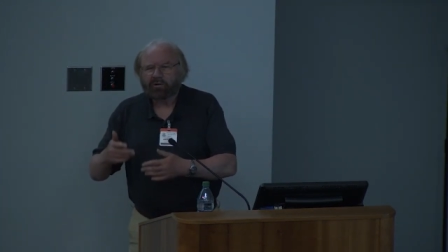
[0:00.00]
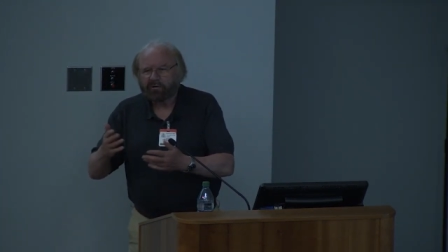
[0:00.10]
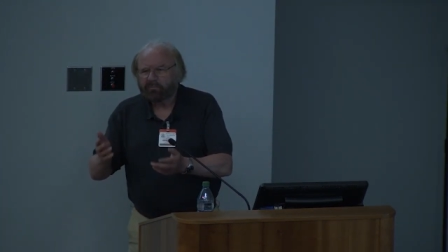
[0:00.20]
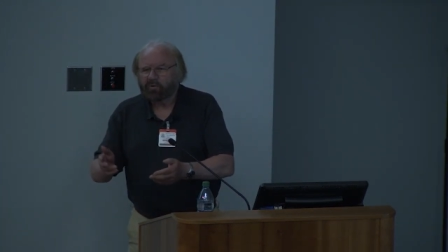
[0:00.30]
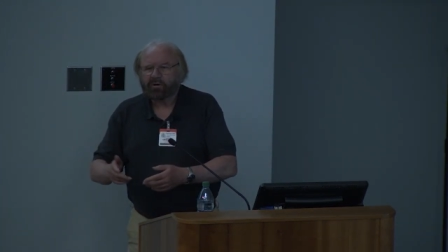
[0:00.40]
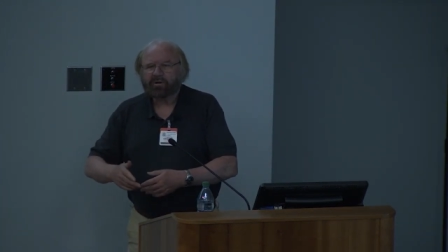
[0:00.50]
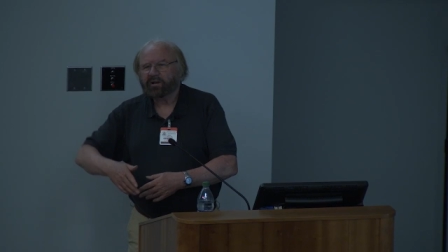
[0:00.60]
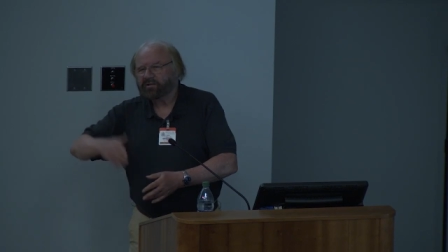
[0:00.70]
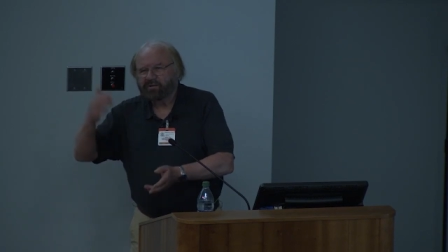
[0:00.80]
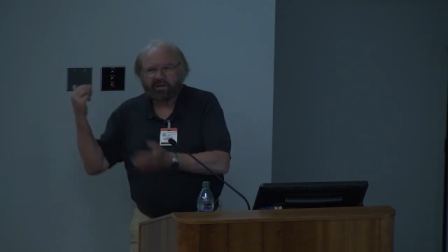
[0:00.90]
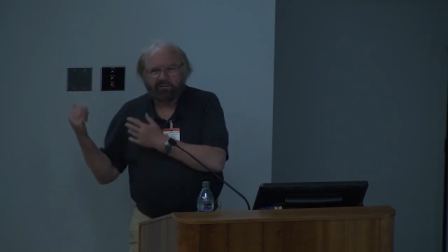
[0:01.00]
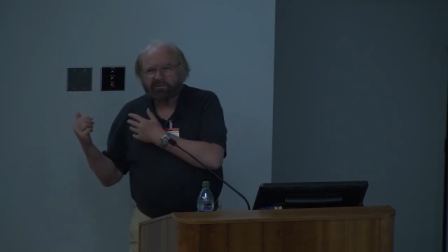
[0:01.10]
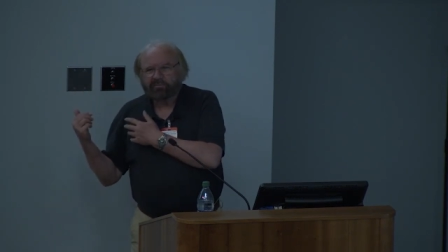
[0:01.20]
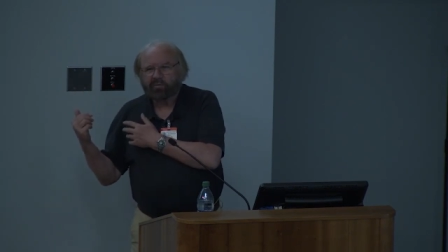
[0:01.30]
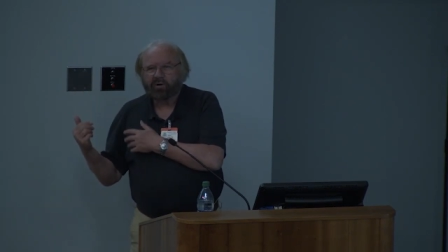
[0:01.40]
you're a book, yesterday
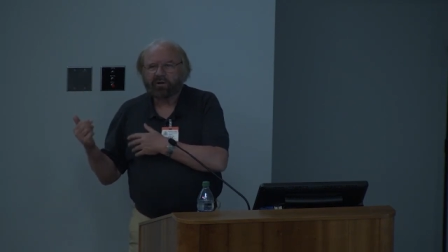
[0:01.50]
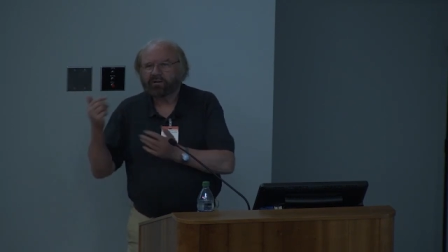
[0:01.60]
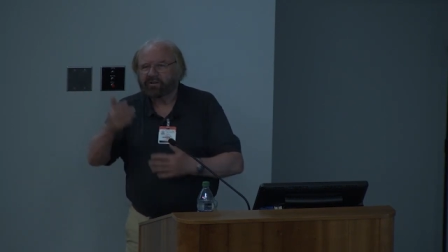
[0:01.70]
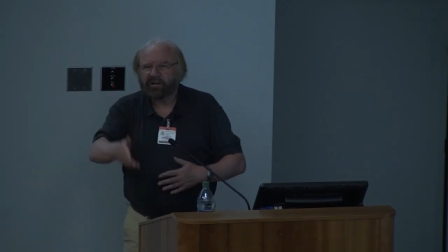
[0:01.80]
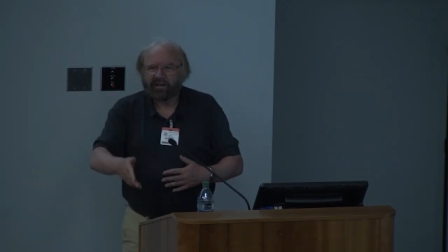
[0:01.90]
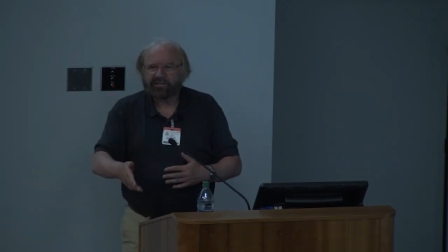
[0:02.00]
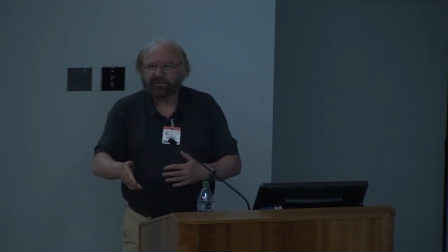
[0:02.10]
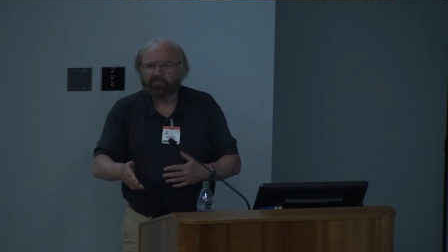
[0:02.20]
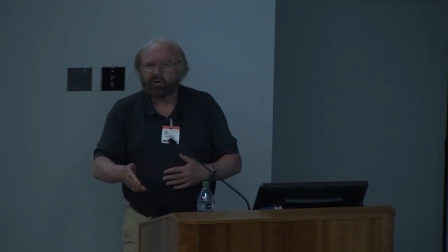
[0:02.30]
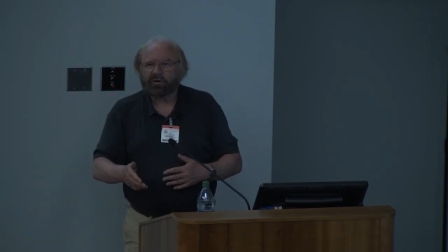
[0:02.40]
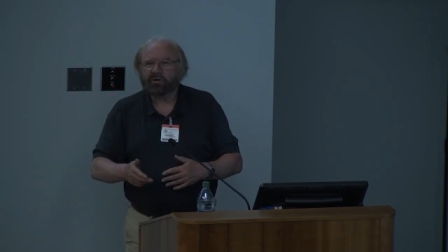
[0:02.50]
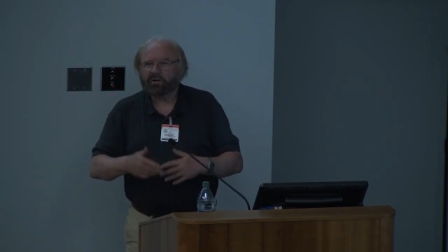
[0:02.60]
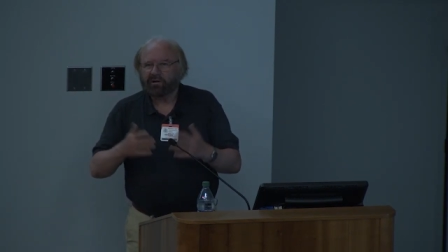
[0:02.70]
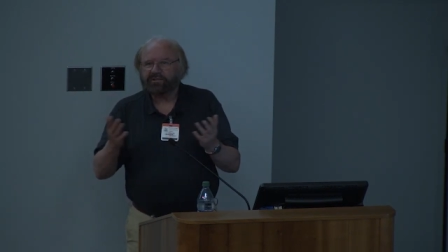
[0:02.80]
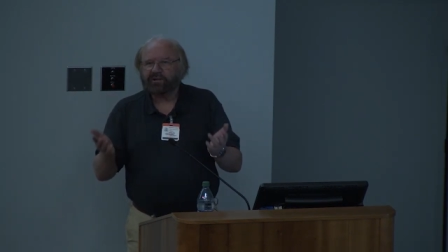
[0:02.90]
was a book, today is a book, you
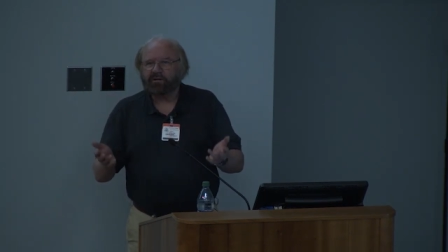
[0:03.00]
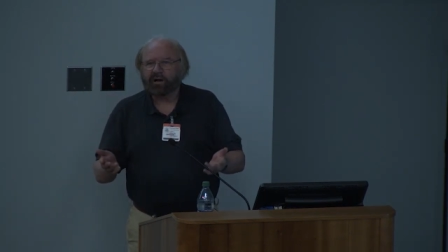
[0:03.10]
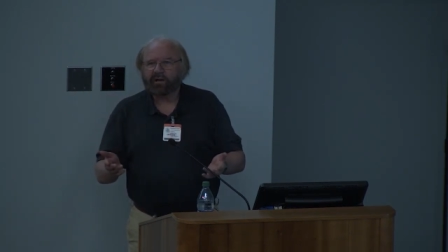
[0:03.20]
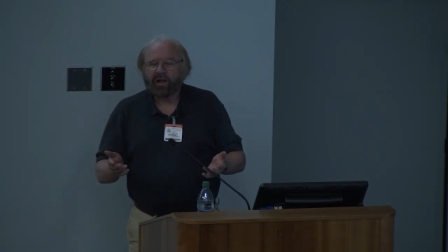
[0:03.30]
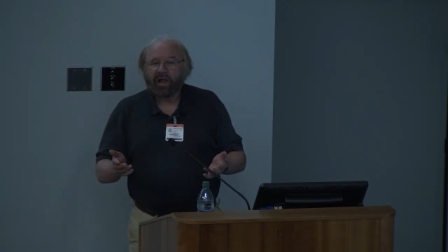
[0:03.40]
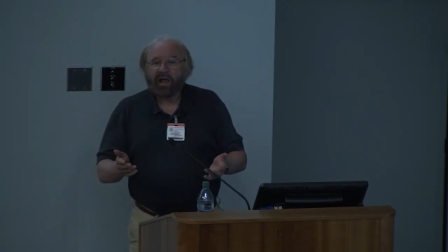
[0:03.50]
know, and so on.